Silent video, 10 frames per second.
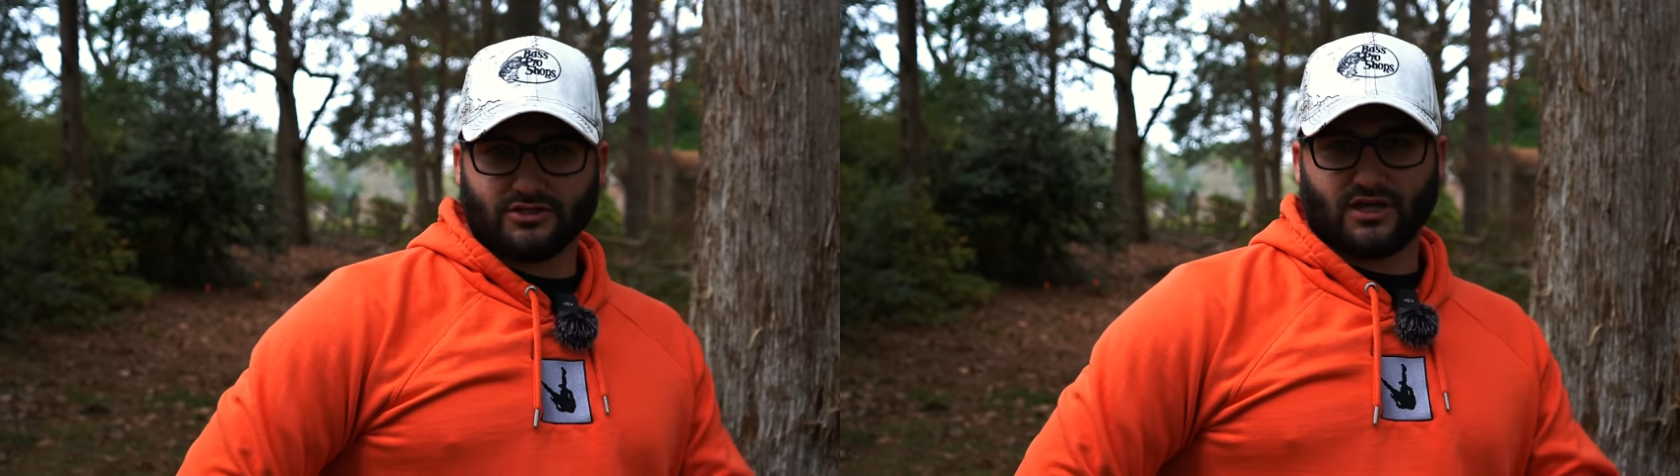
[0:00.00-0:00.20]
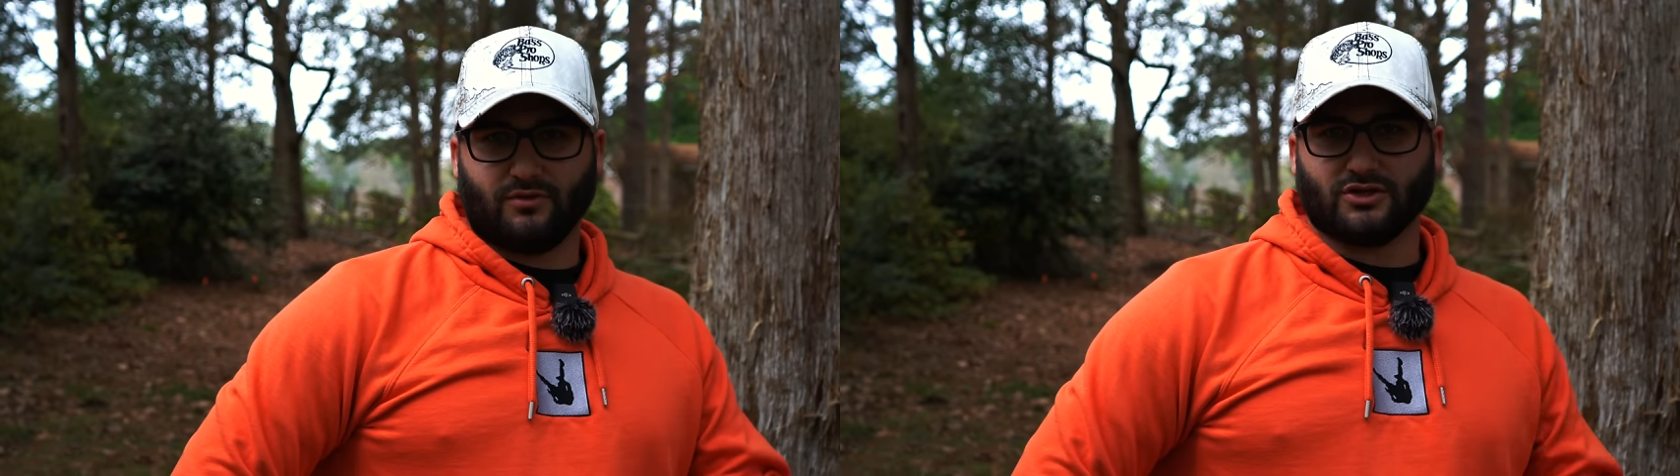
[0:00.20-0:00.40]

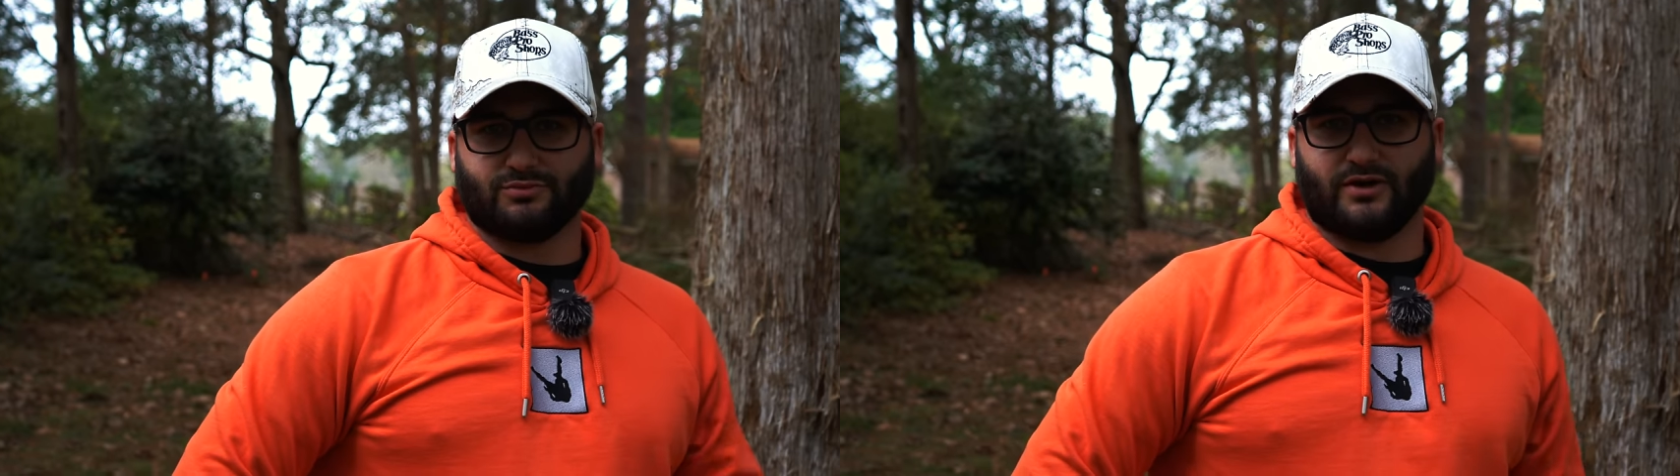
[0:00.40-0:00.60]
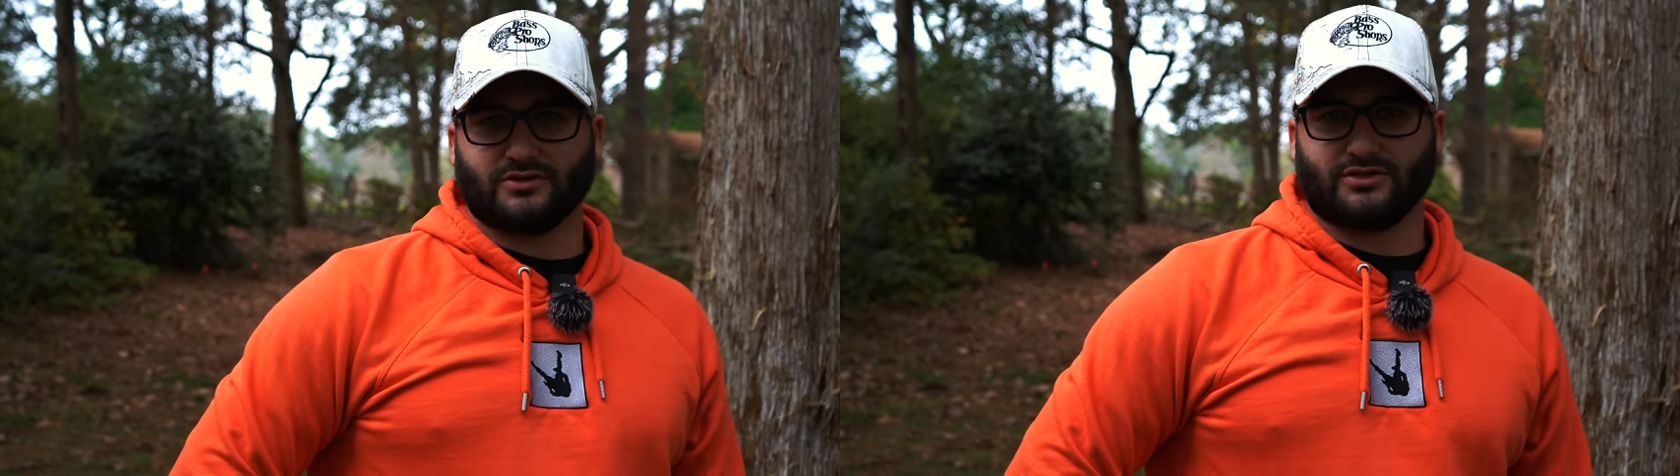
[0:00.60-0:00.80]
just like most
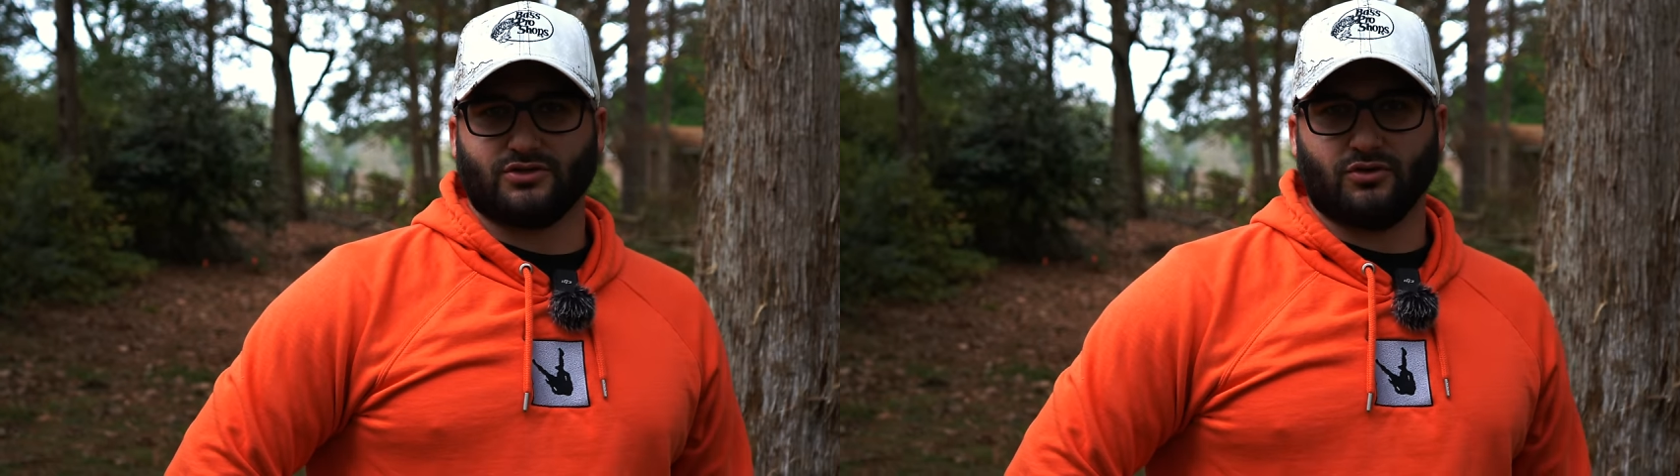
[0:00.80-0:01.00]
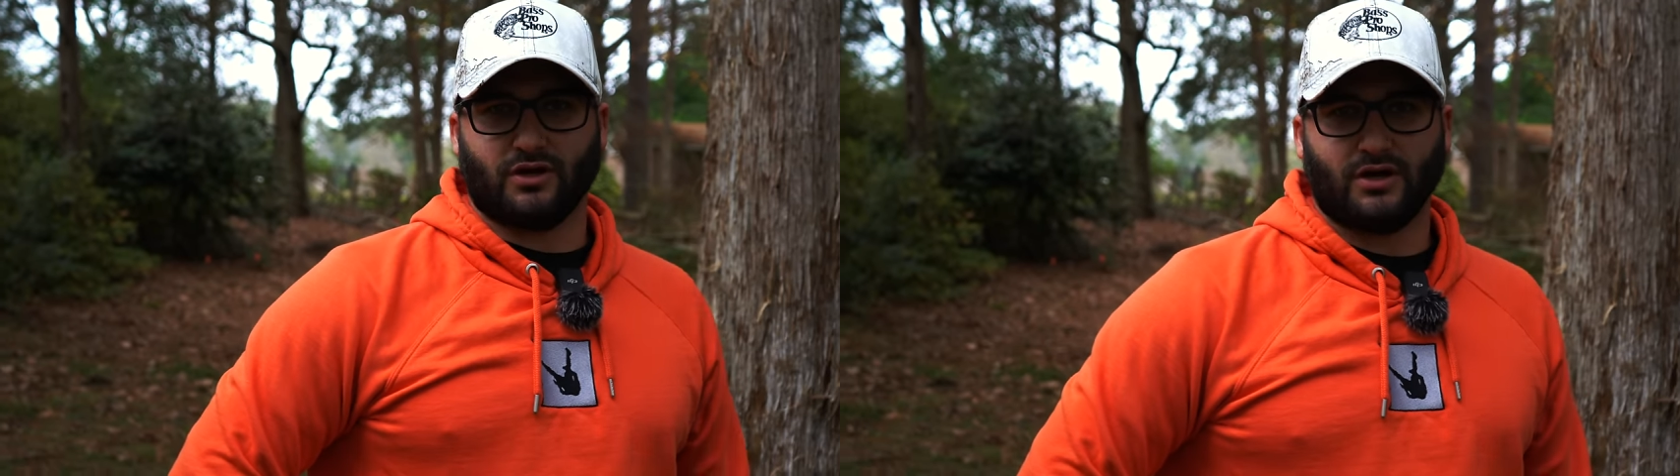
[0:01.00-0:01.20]
players on
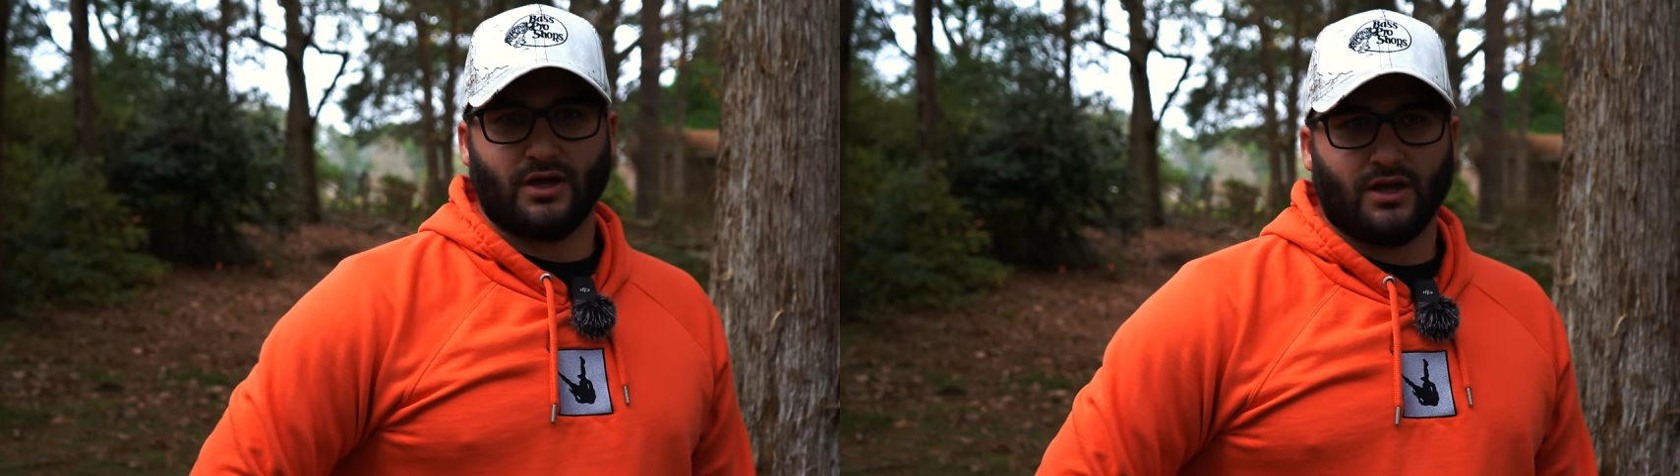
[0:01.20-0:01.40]
tour,